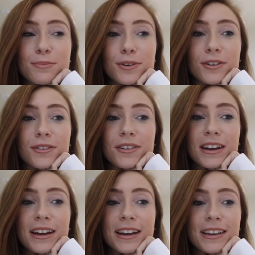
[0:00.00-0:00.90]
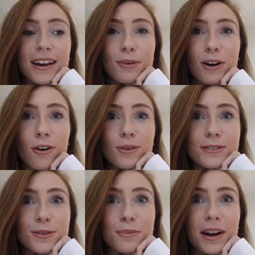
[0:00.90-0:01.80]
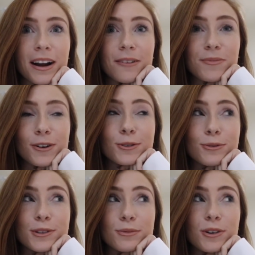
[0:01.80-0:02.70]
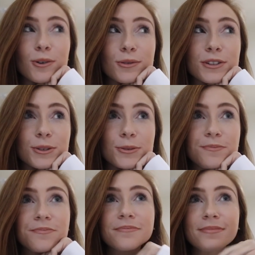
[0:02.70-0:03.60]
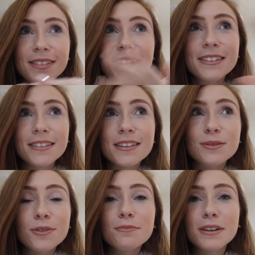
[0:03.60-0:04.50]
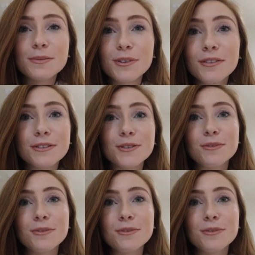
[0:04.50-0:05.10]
But yeah, we always compare other ones we go to this one because we love it so